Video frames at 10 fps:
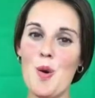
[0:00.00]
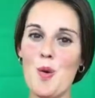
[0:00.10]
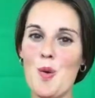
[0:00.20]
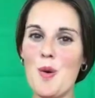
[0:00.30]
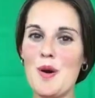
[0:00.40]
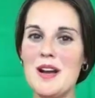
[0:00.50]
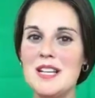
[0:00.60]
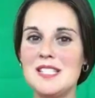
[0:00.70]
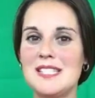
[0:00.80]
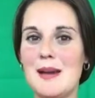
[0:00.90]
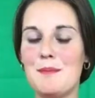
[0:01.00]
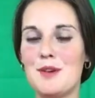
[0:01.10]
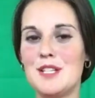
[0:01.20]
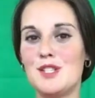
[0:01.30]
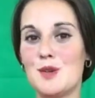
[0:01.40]
or
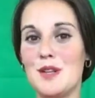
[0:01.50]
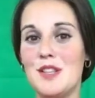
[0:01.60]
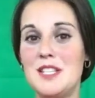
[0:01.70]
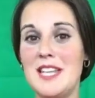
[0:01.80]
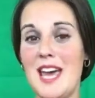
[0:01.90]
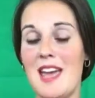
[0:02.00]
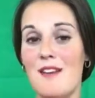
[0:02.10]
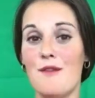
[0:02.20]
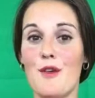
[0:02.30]
separate during the day.